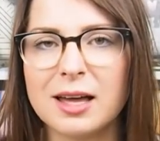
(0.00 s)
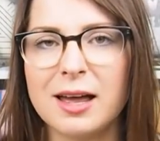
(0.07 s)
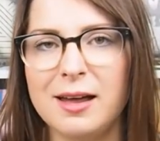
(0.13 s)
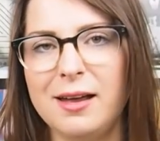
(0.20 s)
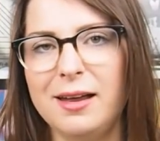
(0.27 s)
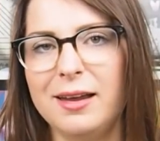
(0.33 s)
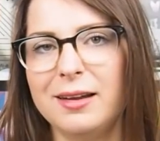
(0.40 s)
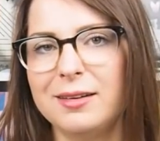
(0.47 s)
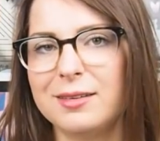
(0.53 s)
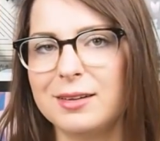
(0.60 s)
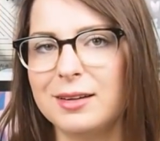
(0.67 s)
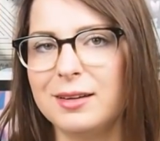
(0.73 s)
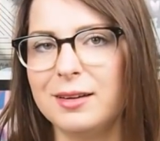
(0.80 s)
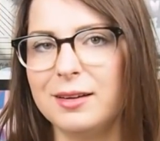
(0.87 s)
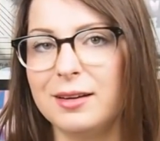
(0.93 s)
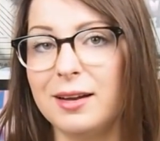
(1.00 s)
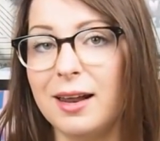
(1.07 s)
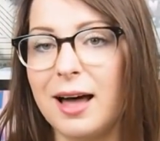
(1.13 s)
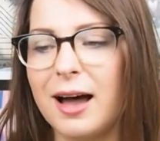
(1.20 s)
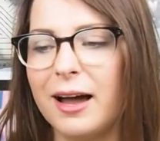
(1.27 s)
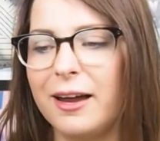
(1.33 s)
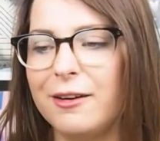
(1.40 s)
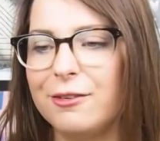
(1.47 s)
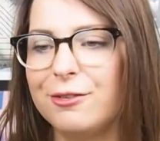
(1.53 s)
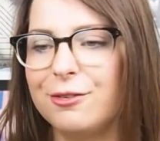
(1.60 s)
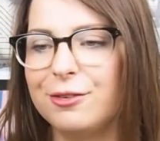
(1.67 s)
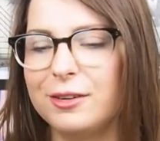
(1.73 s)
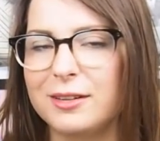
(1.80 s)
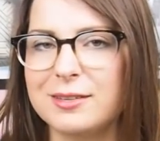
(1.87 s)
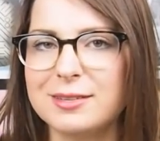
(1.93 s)
and in life
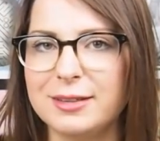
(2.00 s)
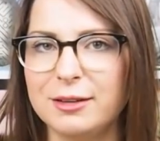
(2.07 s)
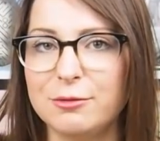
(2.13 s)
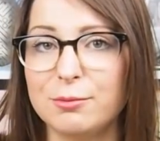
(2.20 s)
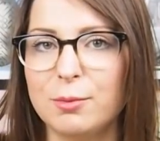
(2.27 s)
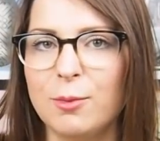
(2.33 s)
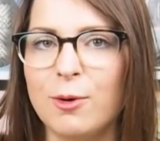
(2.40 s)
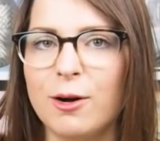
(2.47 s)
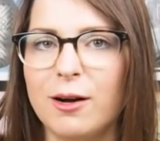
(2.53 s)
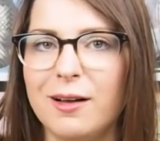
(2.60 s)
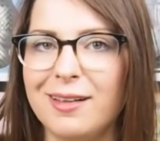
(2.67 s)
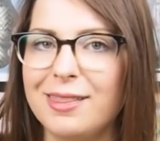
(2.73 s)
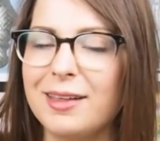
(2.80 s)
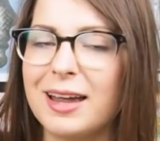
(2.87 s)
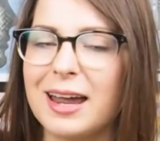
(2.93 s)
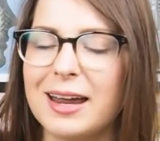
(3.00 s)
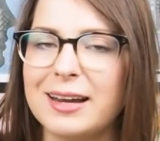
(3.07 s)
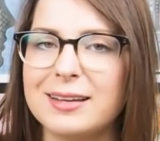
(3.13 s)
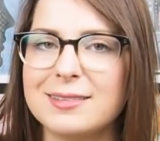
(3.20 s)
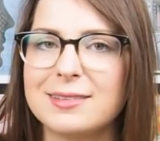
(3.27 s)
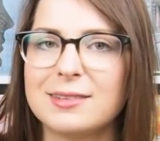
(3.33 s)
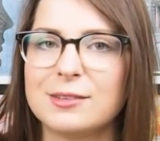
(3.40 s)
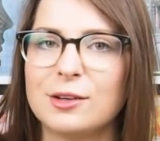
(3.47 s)
it's even more the case,